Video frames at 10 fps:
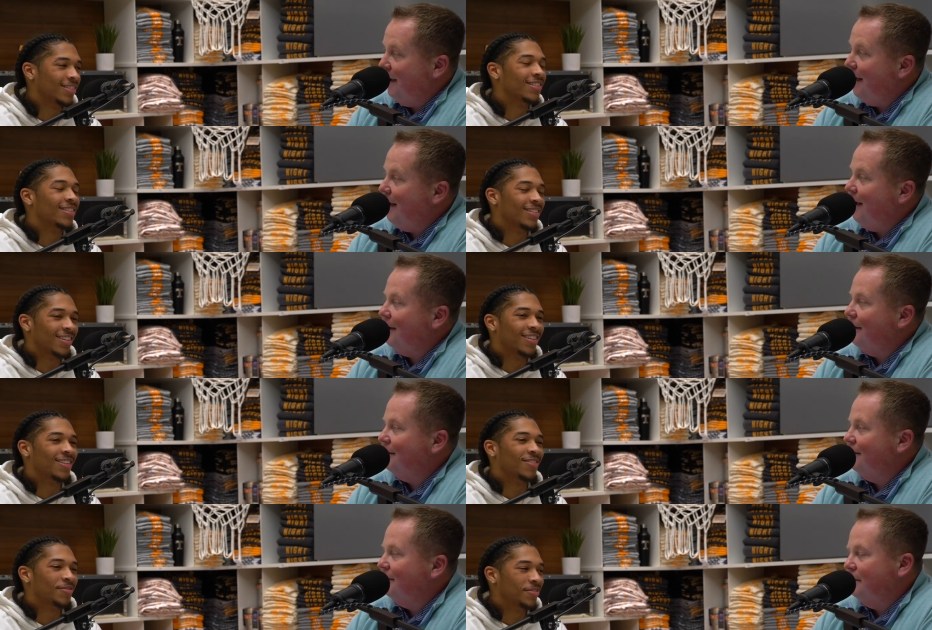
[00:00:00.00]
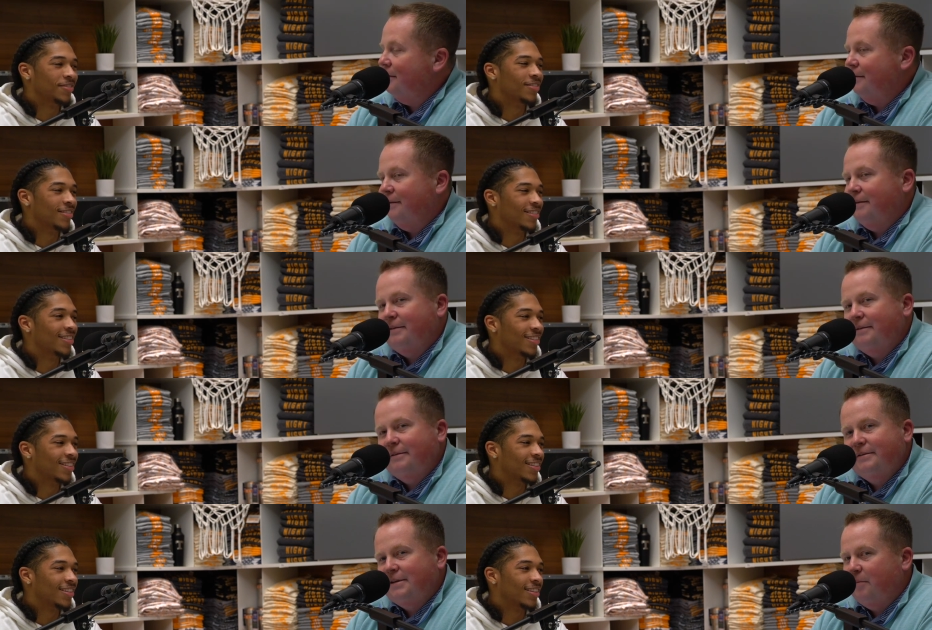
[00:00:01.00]
Speaker 1: guy. Yep.
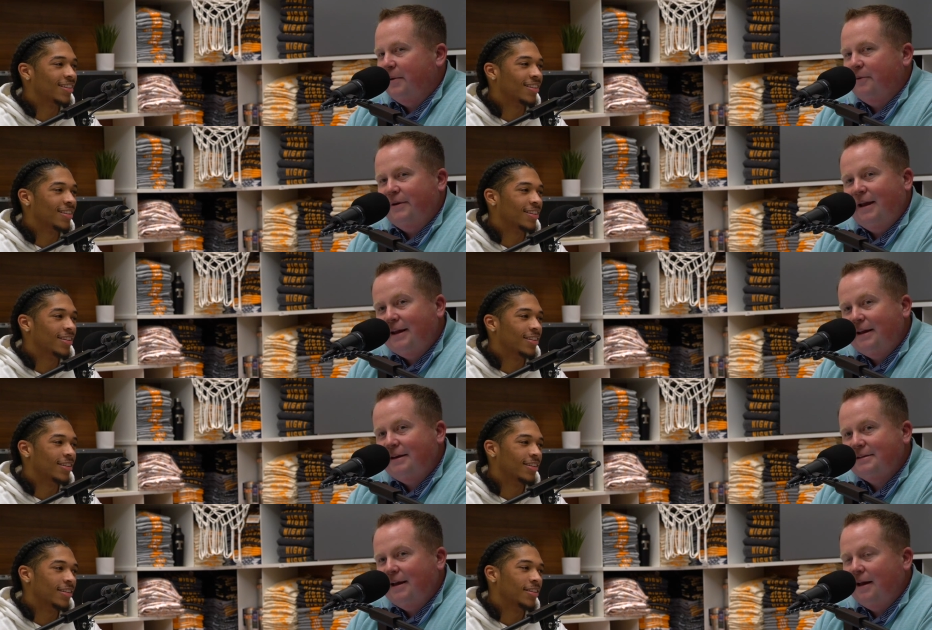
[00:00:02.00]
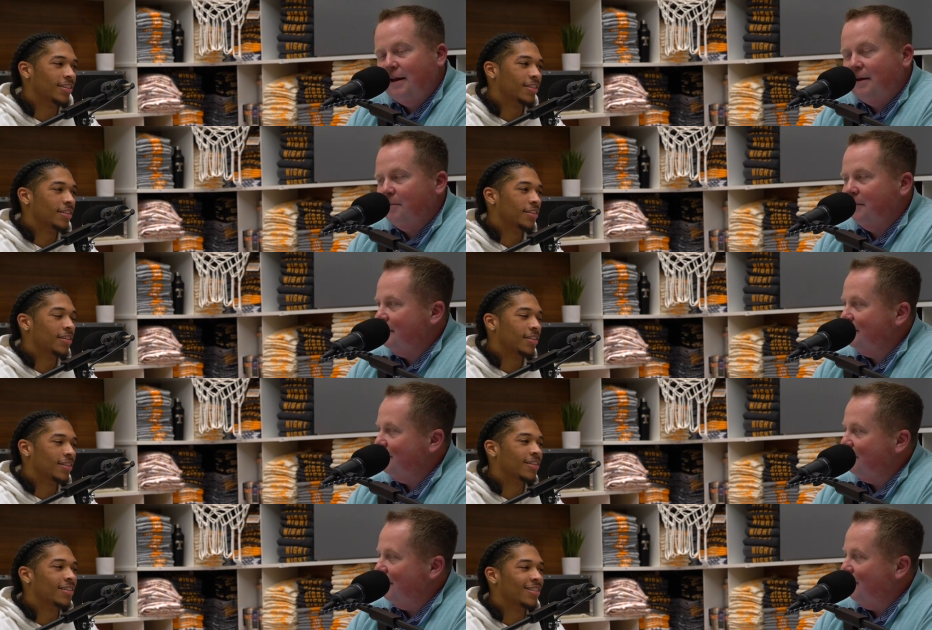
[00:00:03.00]
It's never been to a Yankees game.
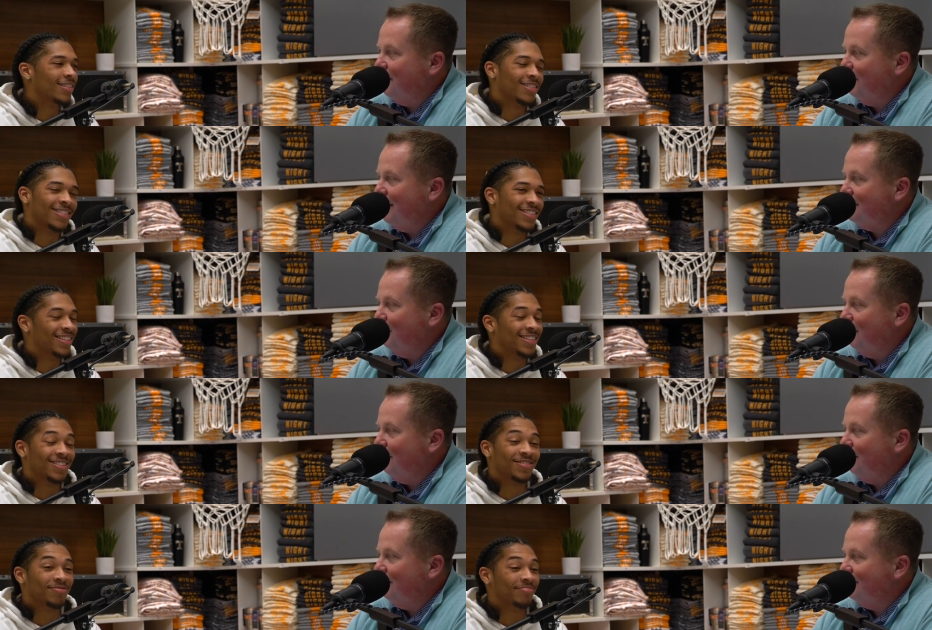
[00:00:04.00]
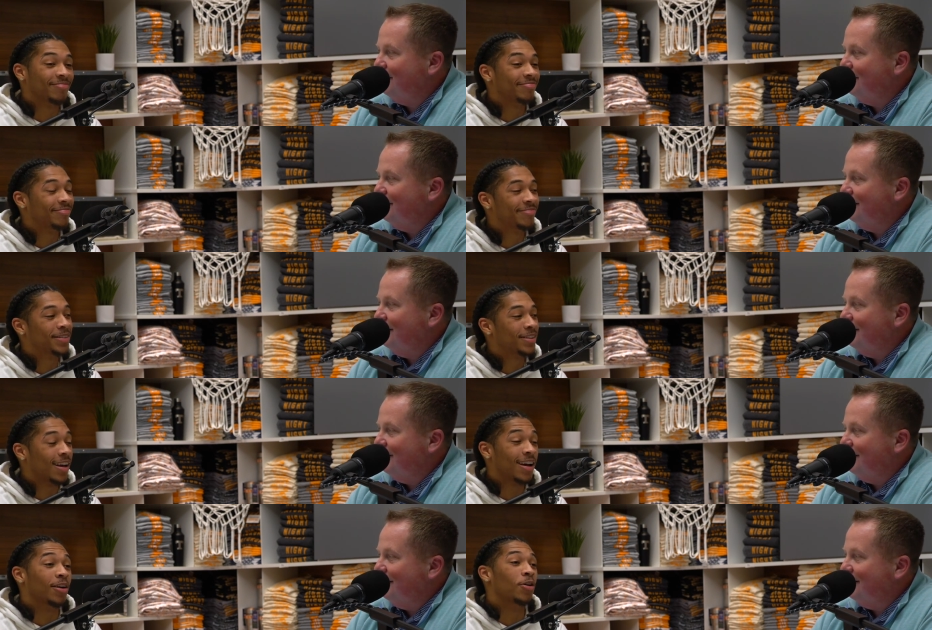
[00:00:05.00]
We're learning baseball.
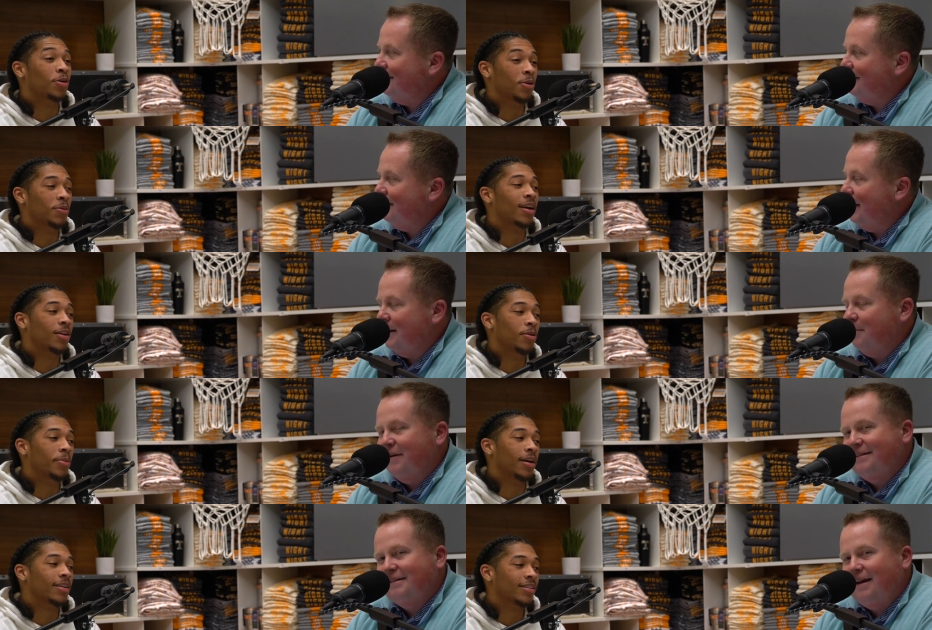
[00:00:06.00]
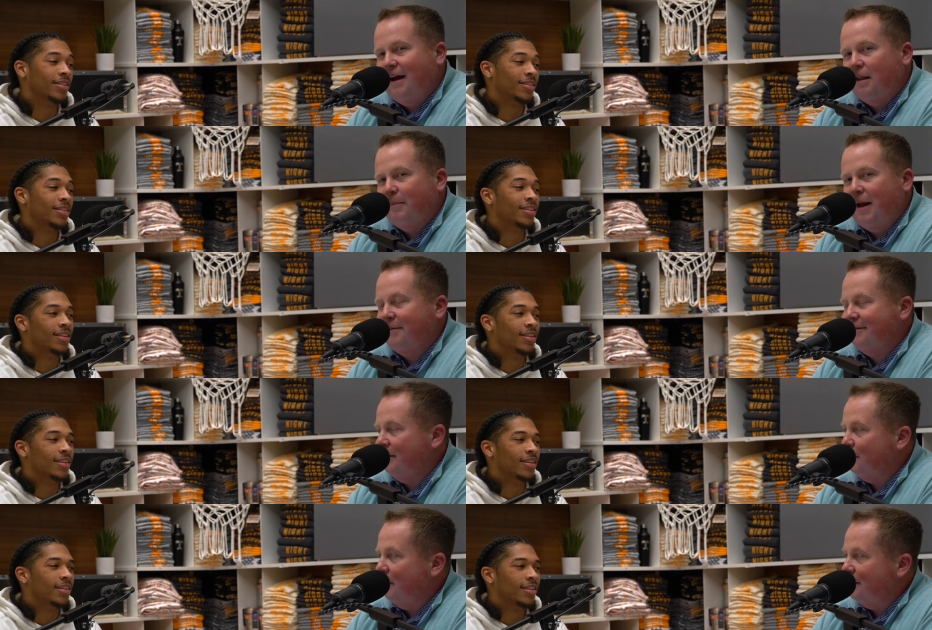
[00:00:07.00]
Speaker 2: I gotta go to one. When and I he missed
Speaker 1: back. the Alabama
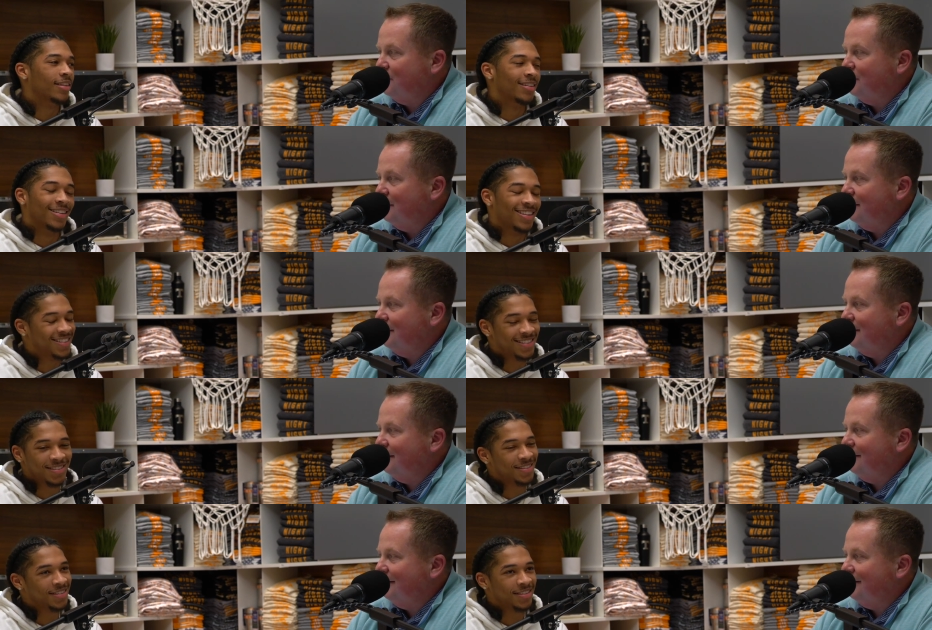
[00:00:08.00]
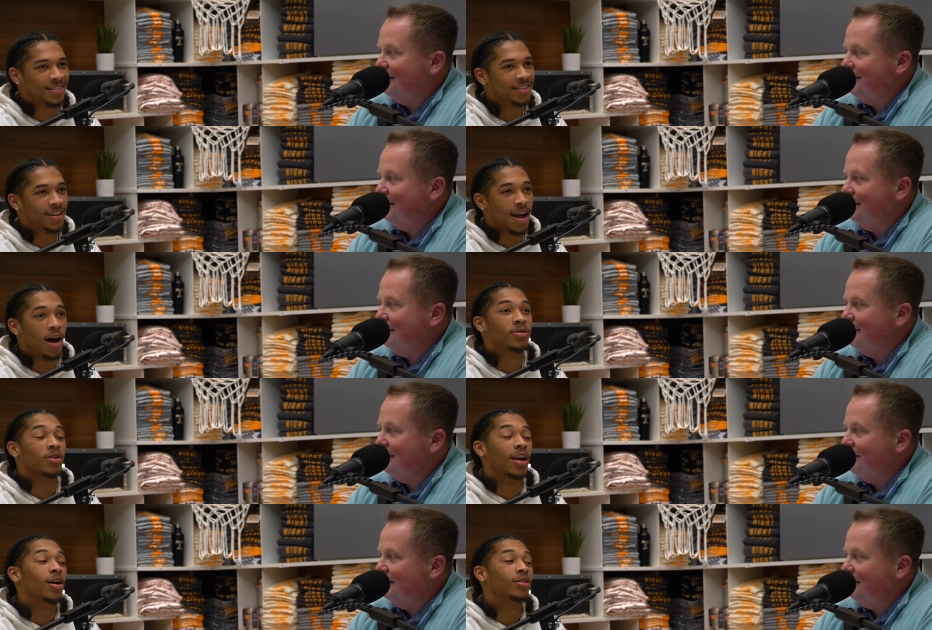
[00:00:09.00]
celebration.
Speaker 2: I was
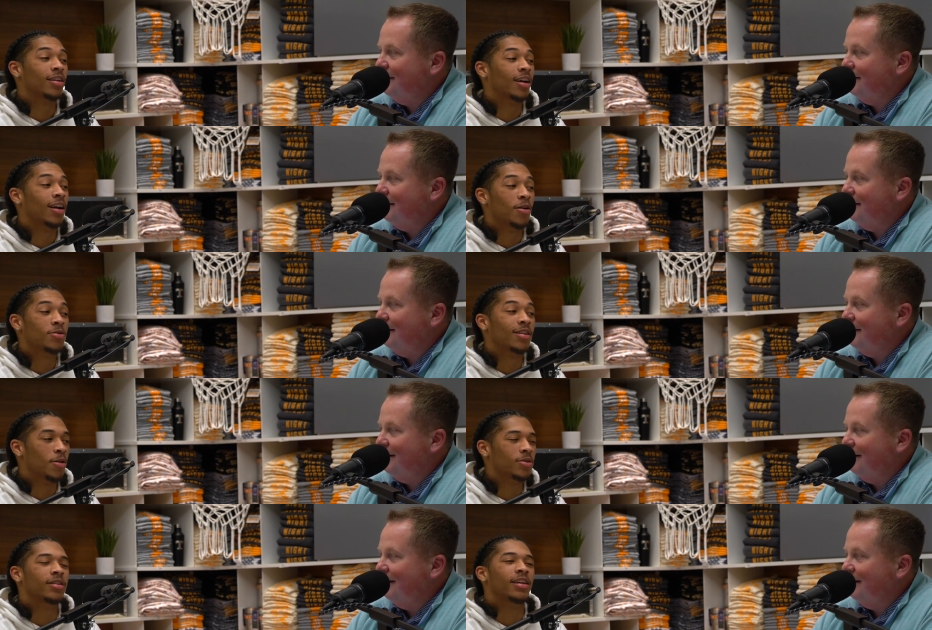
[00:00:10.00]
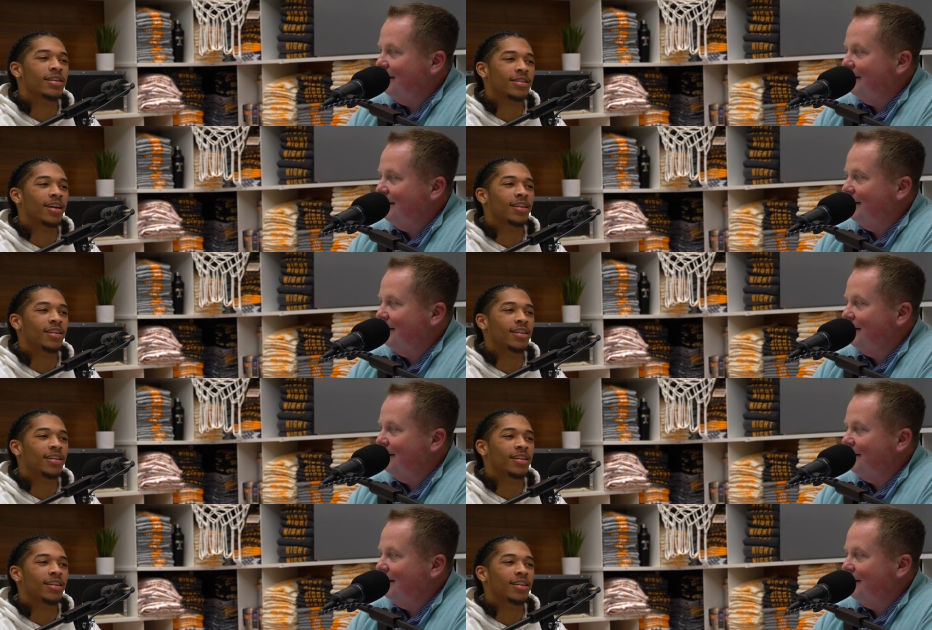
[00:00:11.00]
on the outside. I was I wasn't inside